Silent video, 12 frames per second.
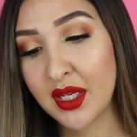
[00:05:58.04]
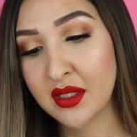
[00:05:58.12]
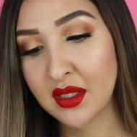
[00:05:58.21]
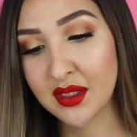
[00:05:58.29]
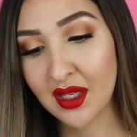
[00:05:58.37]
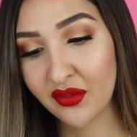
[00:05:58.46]
is
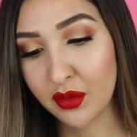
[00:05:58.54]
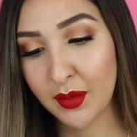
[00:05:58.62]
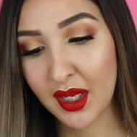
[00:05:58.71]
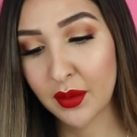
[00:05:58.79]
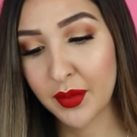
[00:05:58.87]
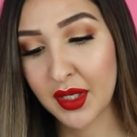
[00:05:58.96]
7
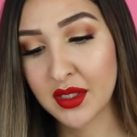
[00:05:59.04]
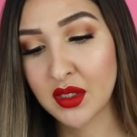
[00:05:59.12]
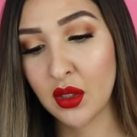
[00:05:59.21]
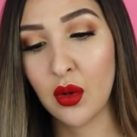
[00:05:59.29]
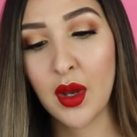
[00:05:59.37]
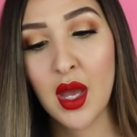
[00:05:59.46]

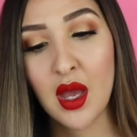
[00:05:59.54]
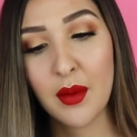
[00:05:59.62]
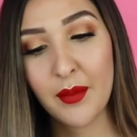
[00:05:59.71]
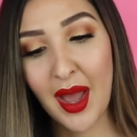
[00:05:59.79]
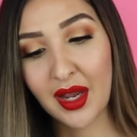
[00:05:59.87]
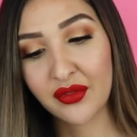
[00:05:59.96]
megapixel,
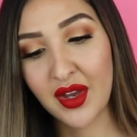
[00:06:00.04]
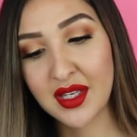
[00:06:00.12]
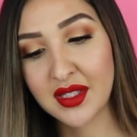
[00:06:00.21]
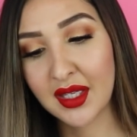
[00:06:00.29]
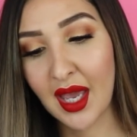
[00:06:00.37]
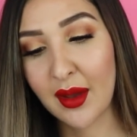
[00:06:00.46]
back
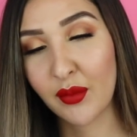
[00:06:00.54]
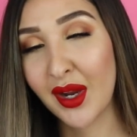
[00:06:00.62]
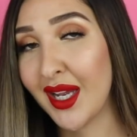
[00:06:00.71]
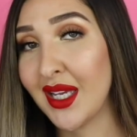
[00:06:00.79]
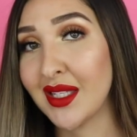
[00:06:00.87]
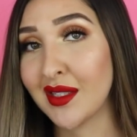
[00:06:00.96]
facing
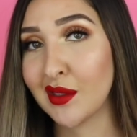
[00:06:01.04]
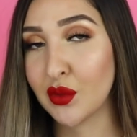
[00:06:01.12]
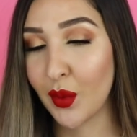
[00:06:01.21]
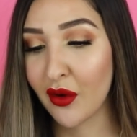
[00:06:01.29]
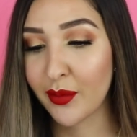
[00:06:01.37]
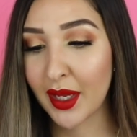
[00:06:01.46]
camera is
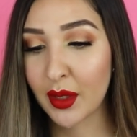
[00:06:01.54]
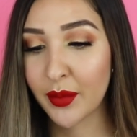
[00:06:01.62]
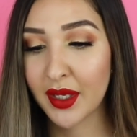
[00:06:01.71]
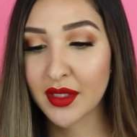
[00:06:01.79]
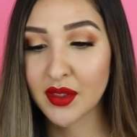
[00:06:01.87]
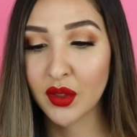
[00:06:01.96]
12
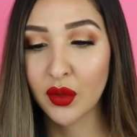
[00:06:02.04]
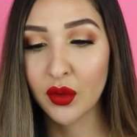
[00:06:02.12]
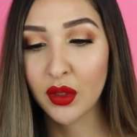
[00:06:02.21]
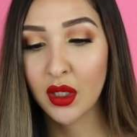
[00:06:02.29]
megapixel.